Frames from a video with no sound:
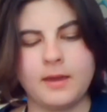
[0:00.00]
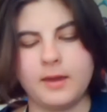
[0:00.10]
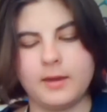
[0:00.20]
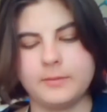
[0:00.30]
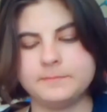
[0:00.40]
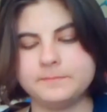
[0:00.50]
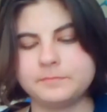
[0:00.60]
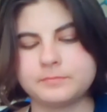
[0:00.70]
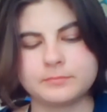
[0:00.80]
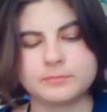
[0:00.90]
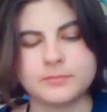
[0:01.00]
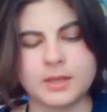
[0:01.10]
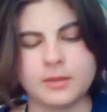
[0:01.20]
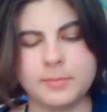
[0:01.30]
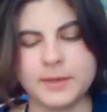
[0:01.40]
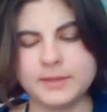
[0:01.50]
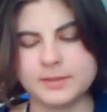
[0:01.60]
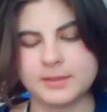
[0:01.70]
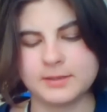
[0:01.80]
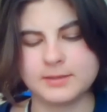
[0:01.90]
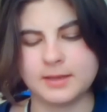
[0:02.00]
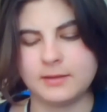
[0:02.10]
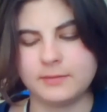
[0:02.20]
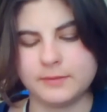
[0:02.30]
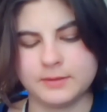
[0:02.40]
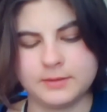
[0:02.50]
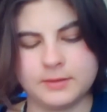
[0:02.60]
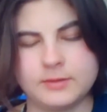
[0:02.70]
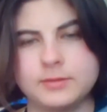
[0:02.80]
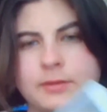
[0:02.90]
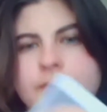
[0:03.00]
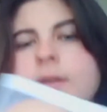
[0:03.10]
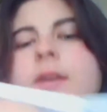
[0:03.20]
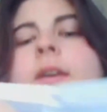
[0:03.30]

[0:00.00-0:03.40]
The painting itself is sort of